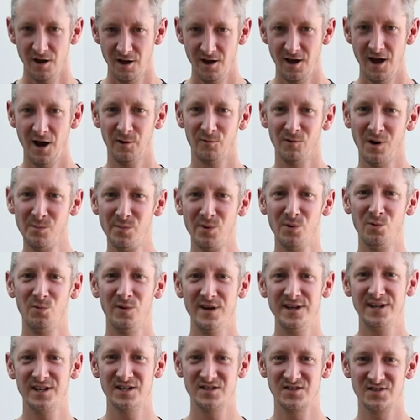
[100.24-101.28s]
At Rumble,
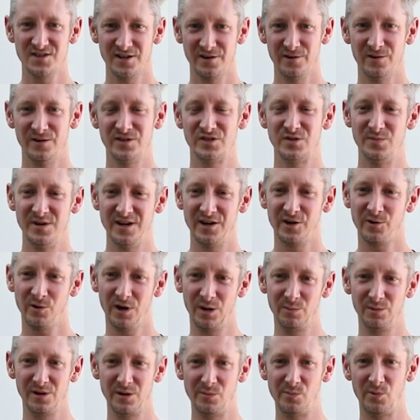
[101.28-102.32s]
we consider it to be
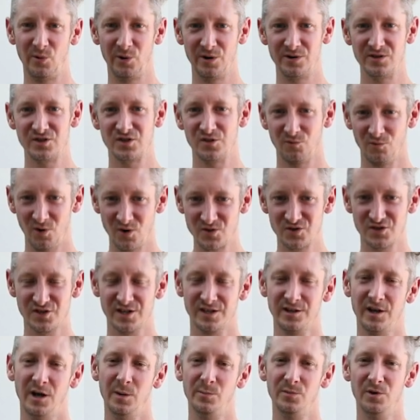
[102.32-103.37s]
incredibly important to roast and
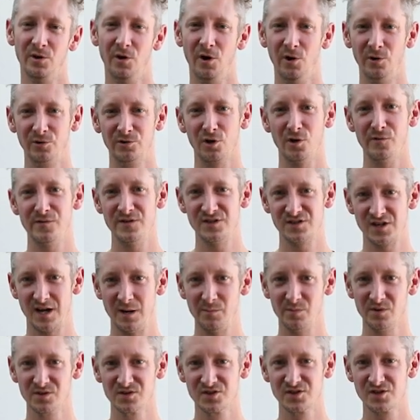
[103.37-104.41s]
cup your own coffee
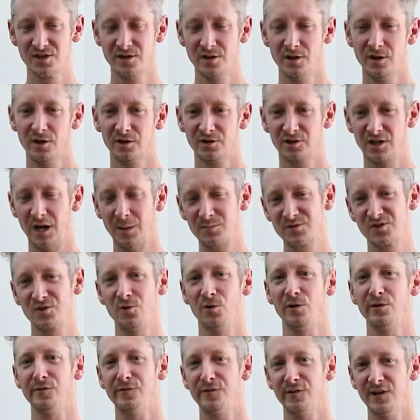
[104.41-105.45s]
samples. Cup
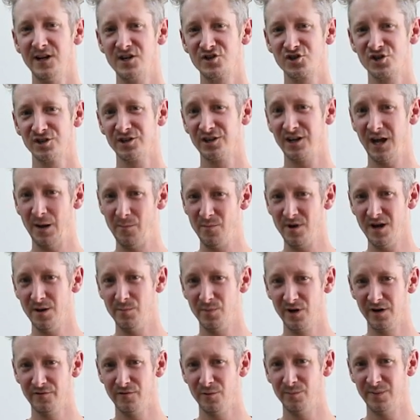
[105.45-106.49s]
score inflation can be a
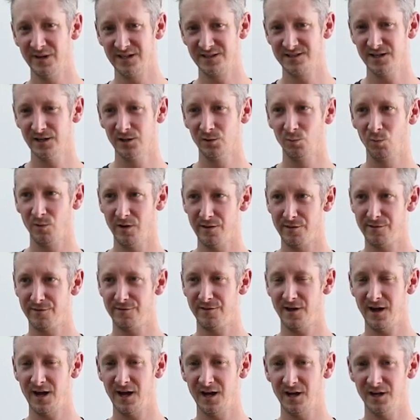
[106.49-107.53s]
bit of a big deal with
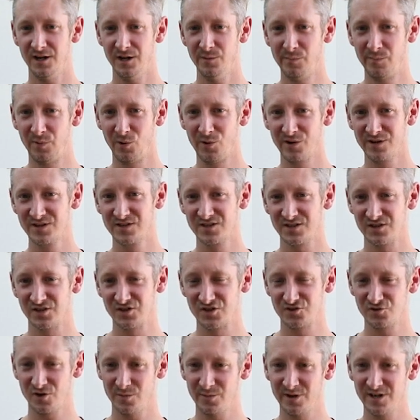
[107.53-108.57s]
importers and
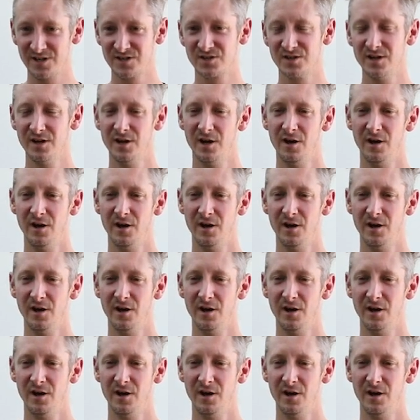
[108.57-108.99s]
distributors.